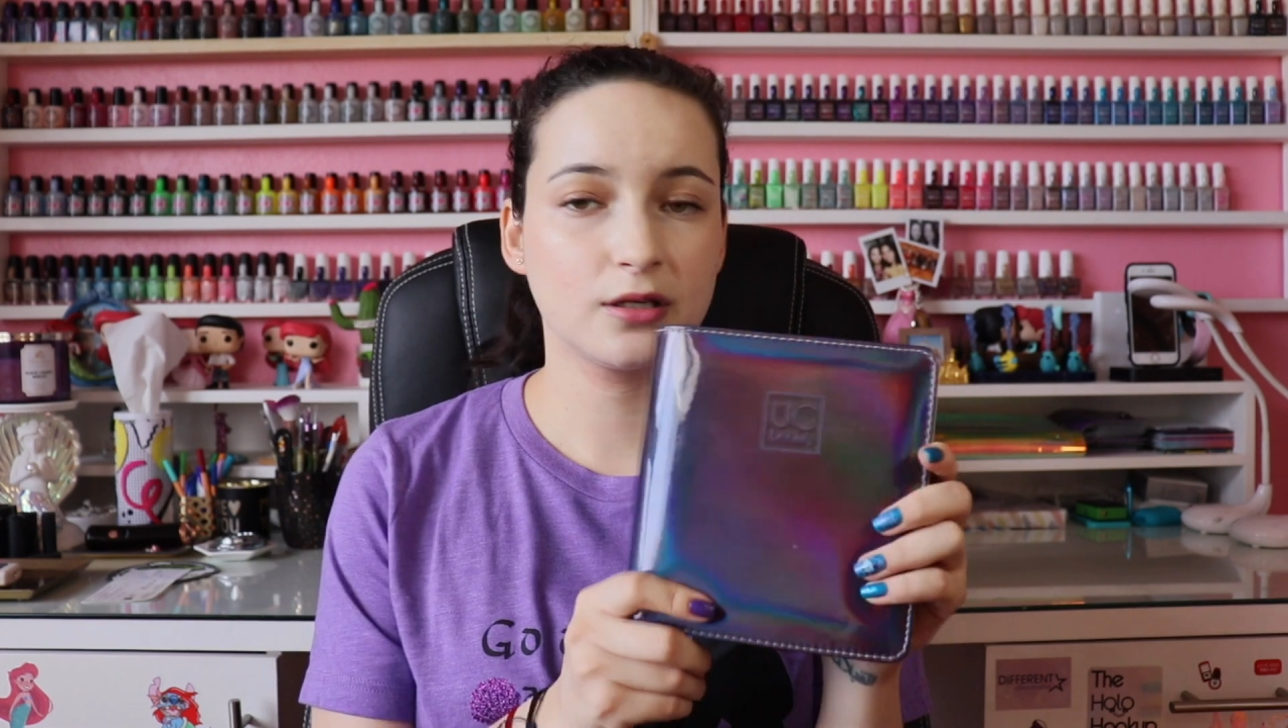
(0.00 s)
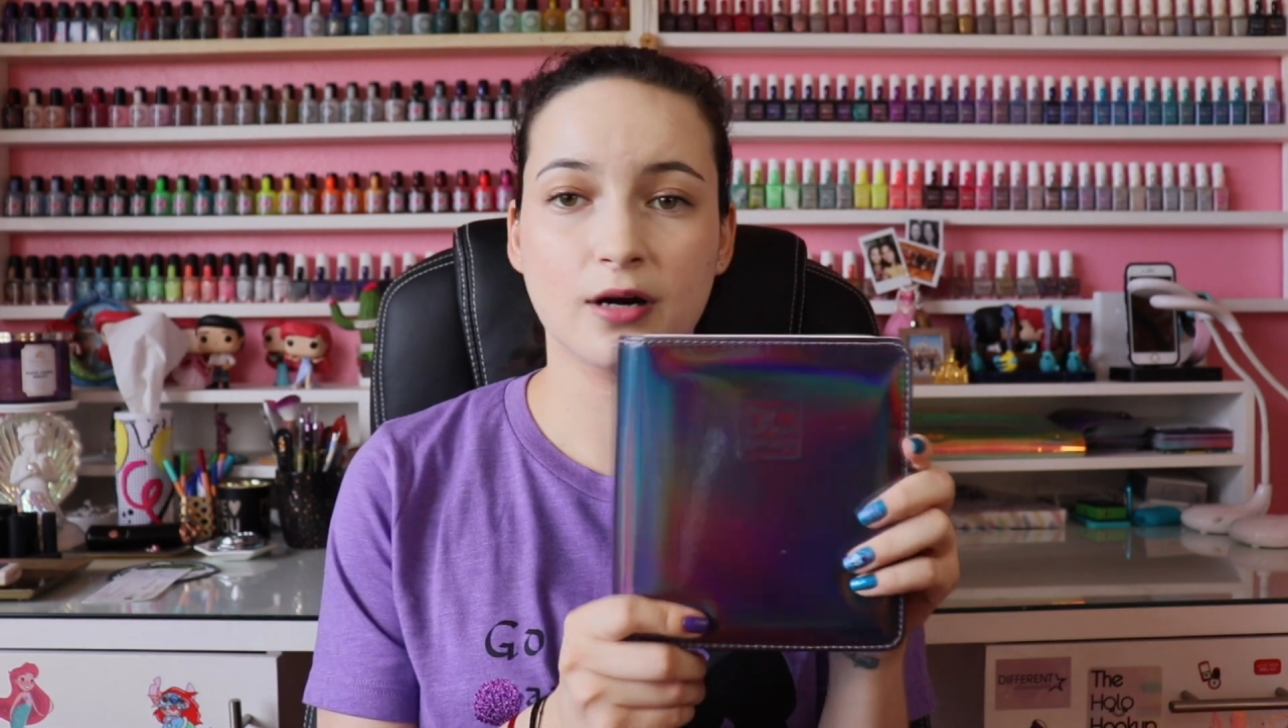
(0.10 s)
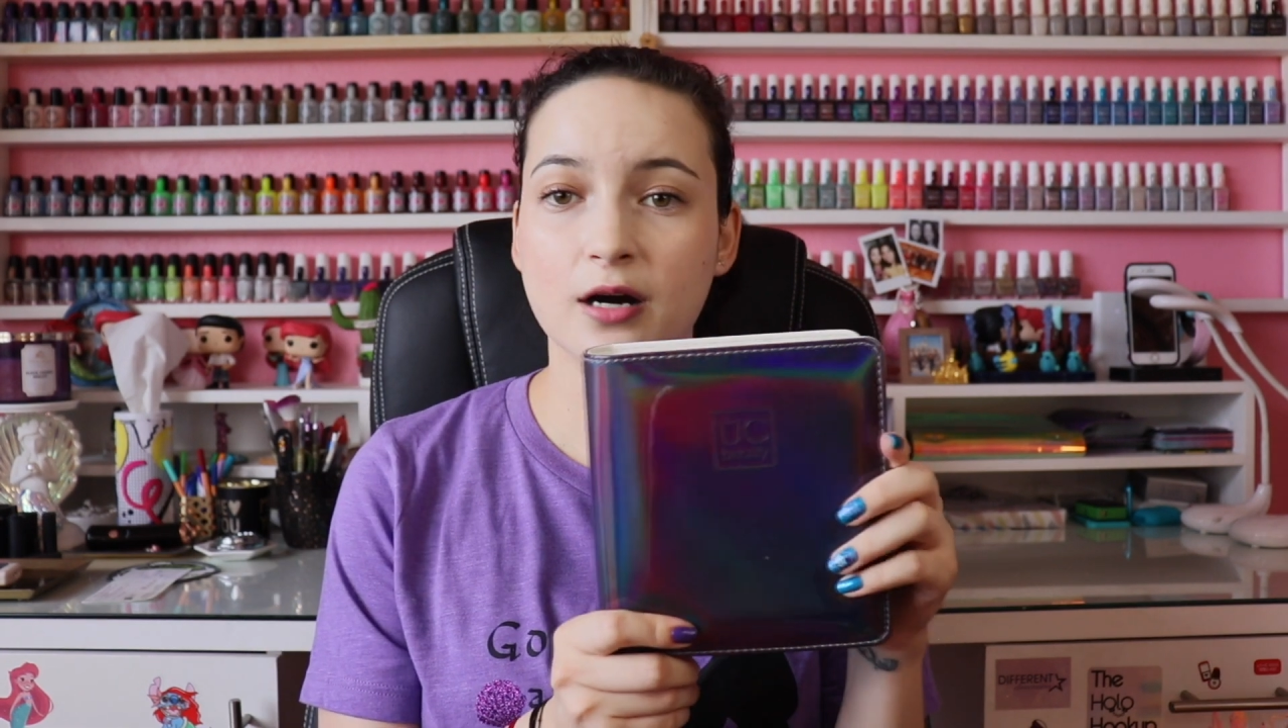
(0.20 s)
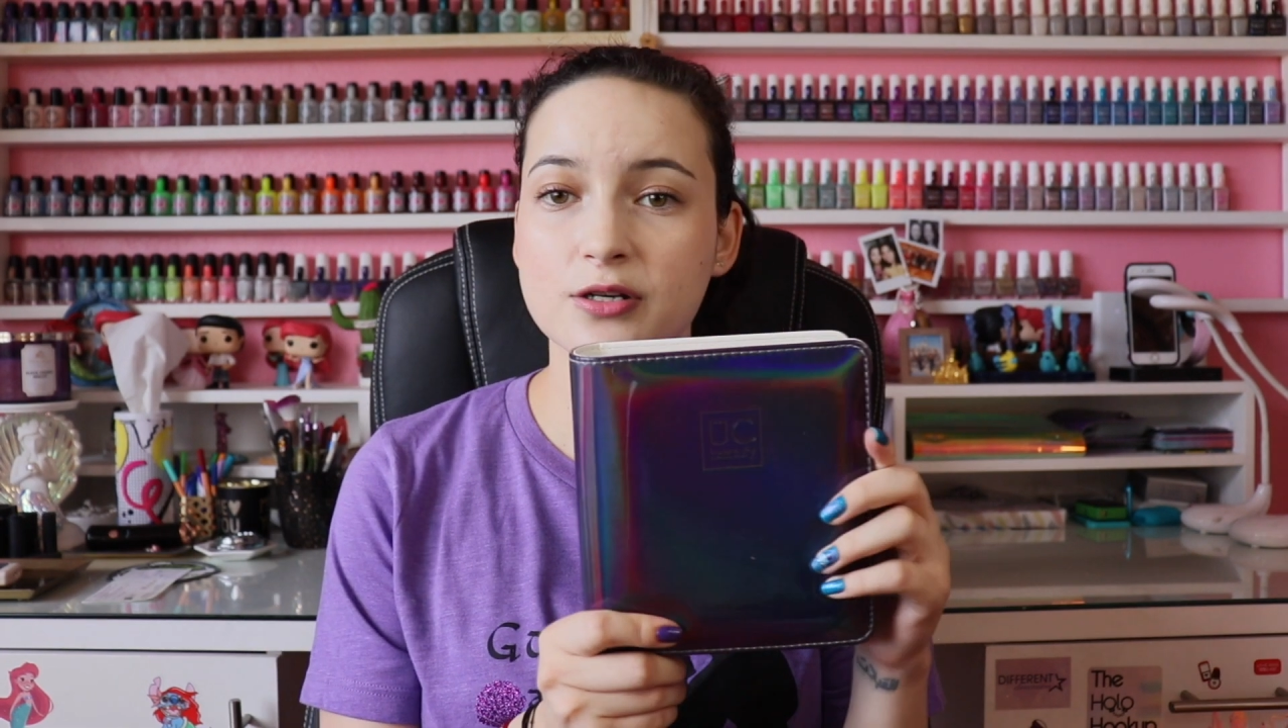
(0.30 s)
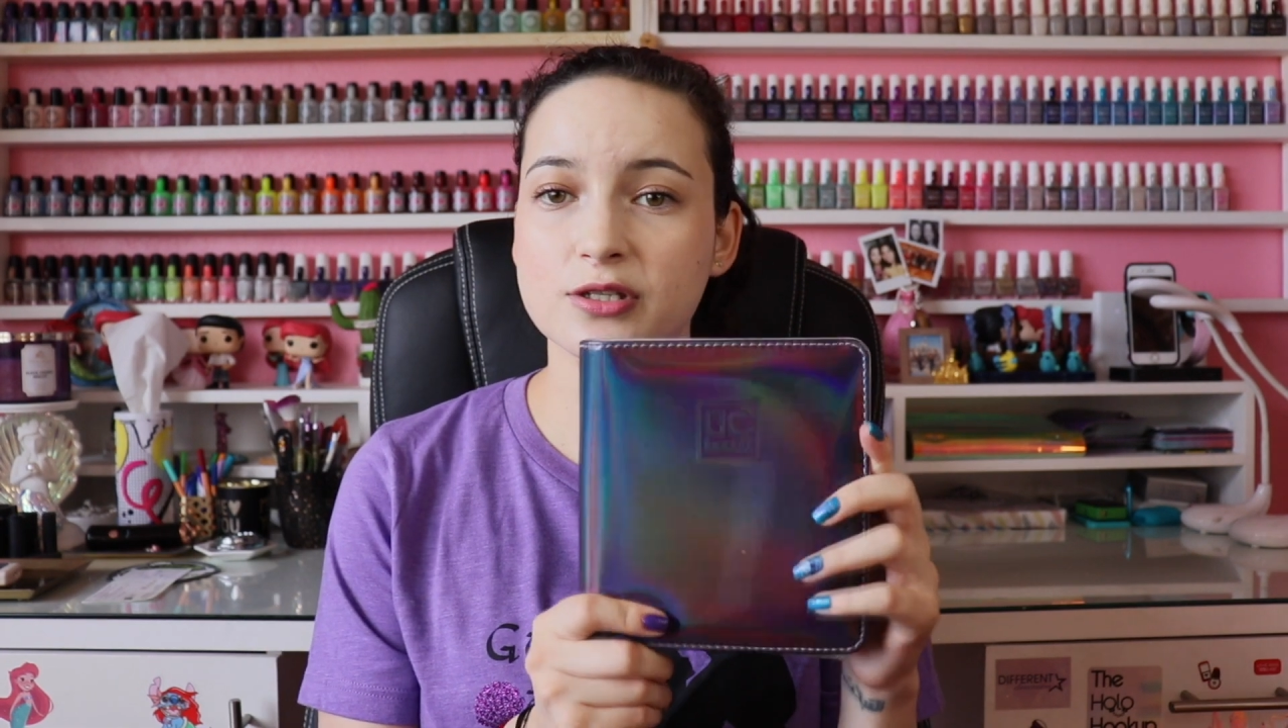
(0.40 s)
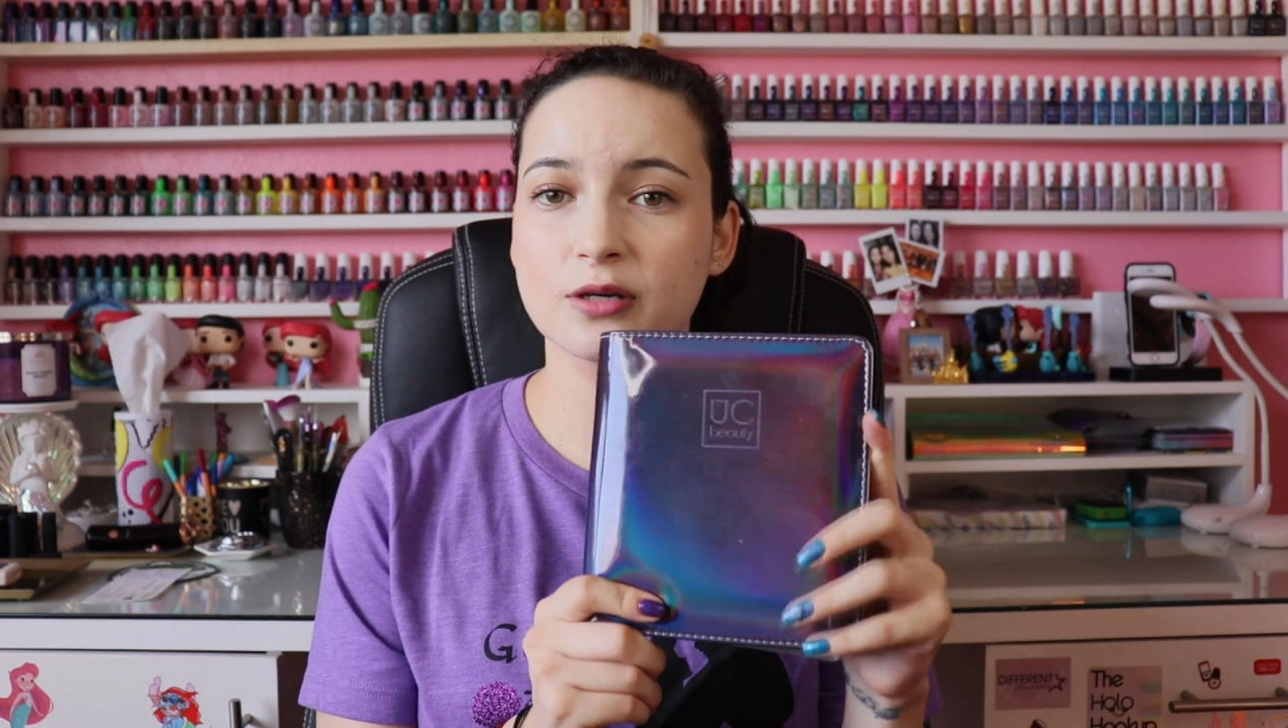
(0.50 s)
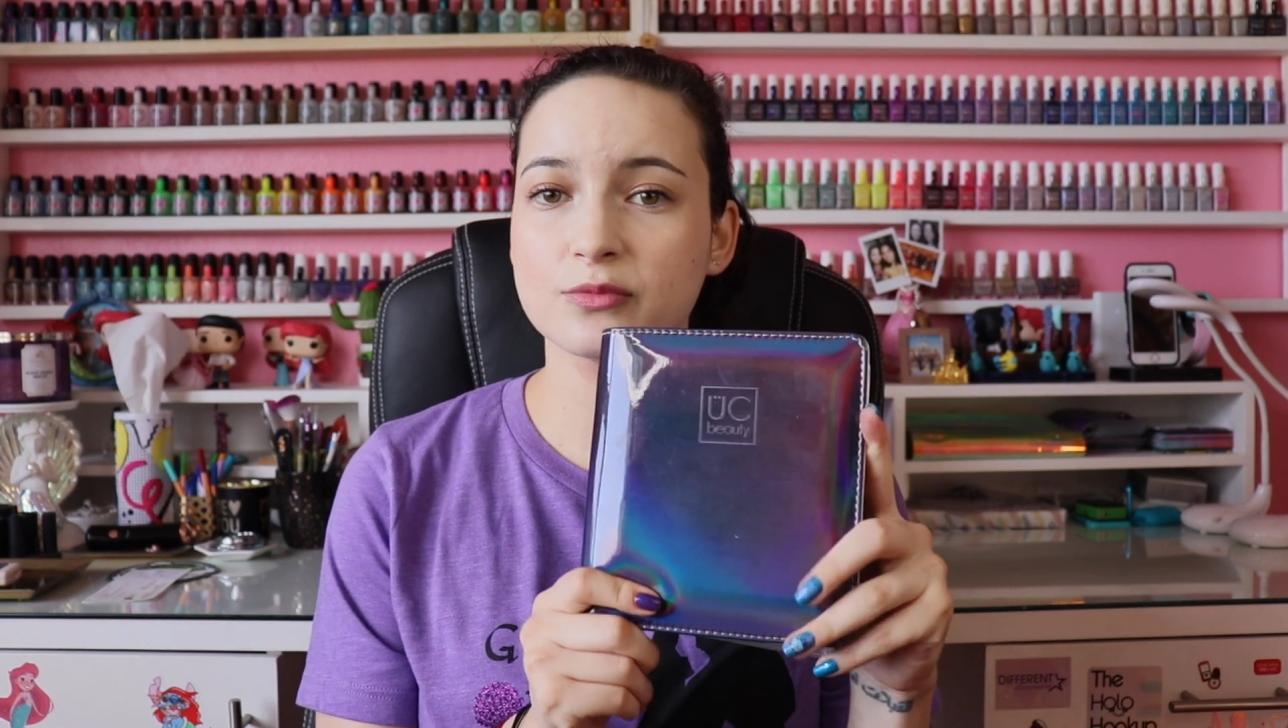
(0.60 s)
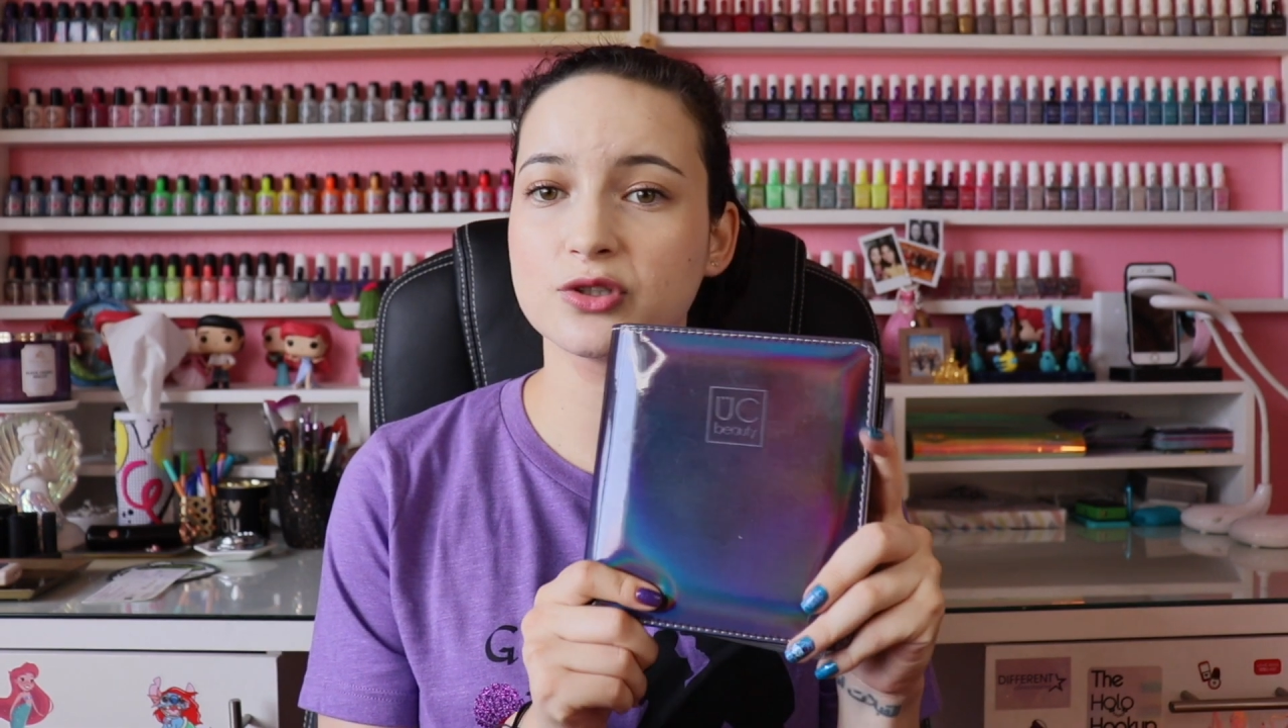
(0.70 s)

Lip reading: there are some